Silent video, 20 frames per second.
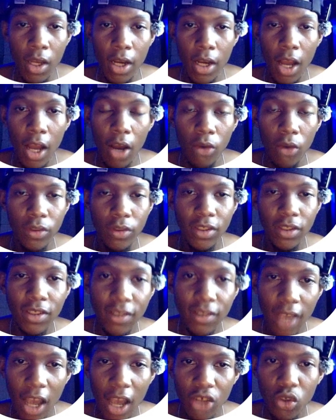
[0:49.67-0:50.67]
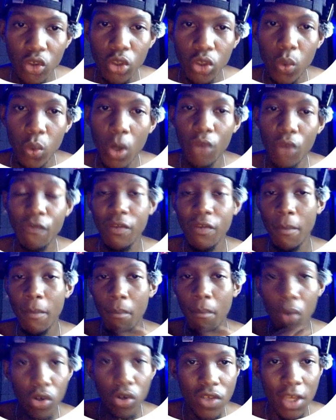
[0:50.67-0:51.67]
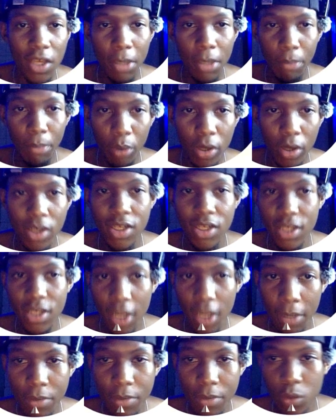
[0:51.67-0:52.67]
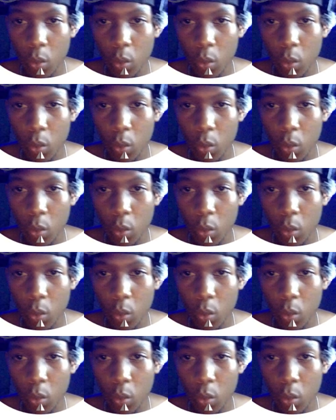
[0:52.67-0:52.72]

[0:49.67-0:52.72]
Now, this is actually one of the most important steps